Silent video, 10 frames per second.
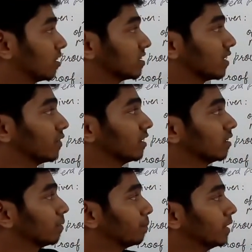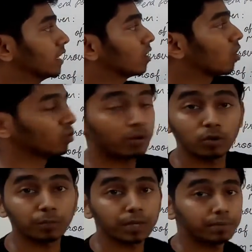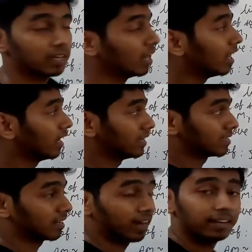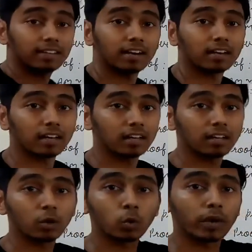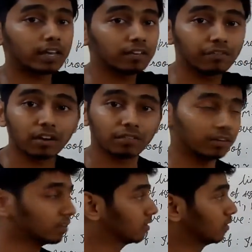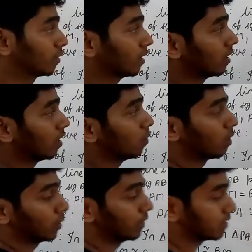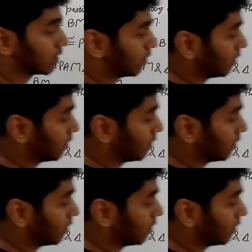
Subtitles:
what is given here? PA congruent to PB. Let's write that quickly, fatafat. Okay, whatever is